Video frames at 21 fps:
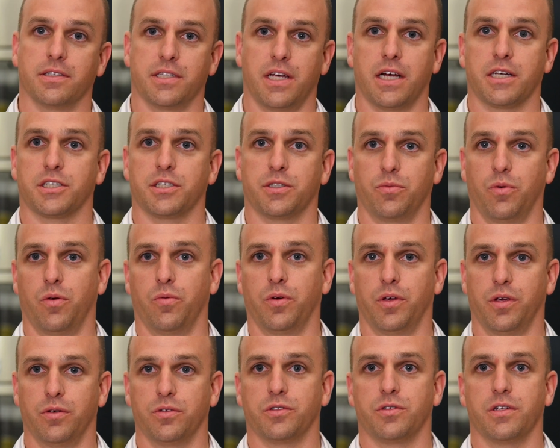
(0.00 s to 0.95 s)
it's actually what
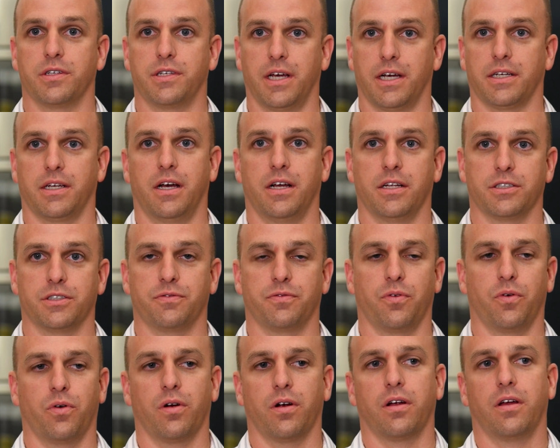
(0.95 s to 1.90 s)
we use the technology
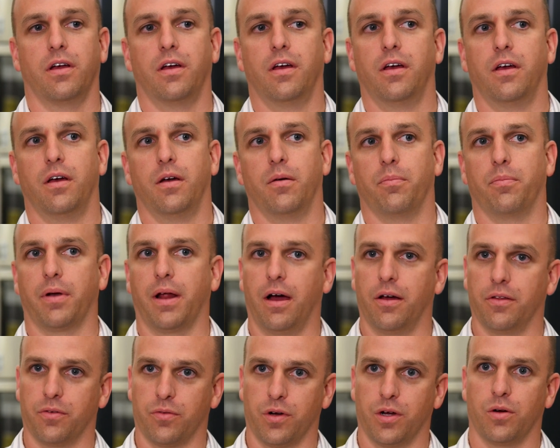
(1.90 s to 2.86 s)
for. But
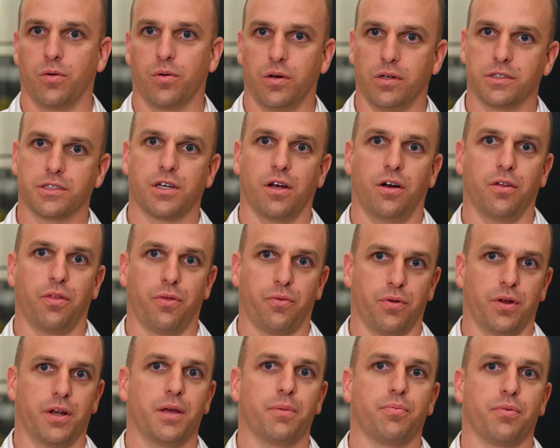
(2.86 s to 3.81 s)
out in the real world, it's called
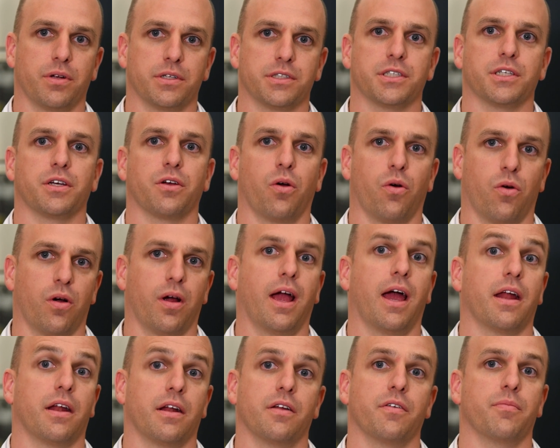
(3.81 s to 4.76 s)
three D printing or
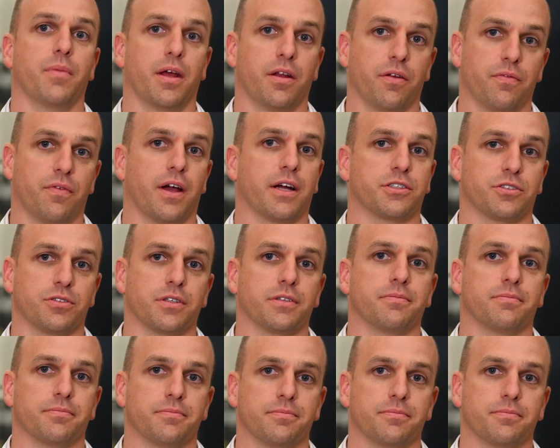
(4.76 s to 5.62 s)
additive manufacturing.